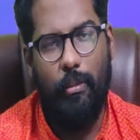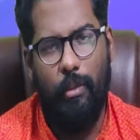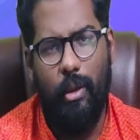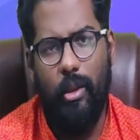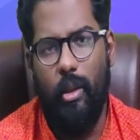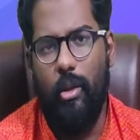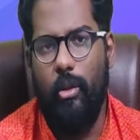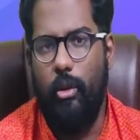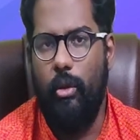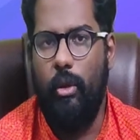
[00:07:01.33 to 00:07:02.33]
may turn
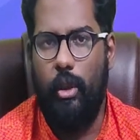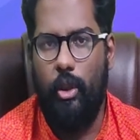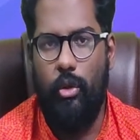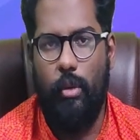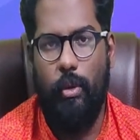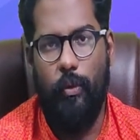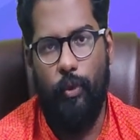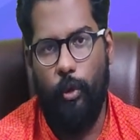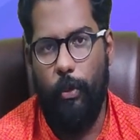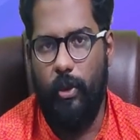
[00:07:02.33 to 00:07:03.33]
out to be a
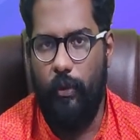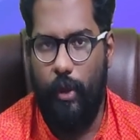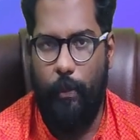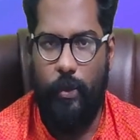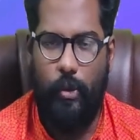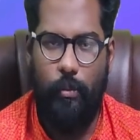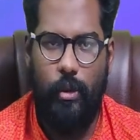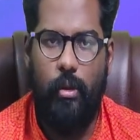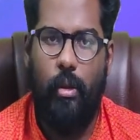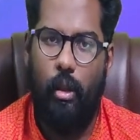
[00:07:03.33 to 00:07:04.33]
4%, 5% month,
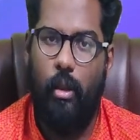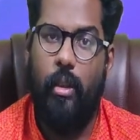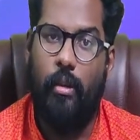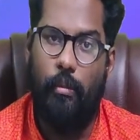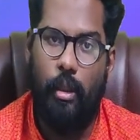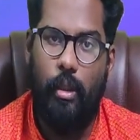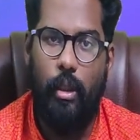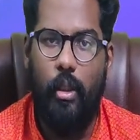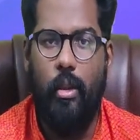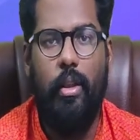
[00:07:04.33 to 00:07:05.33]
or it may
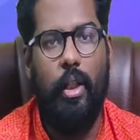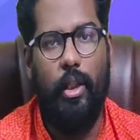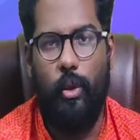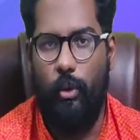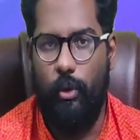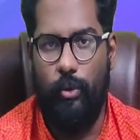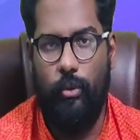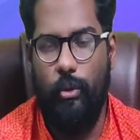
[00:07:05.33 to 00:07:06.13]
end in negative also.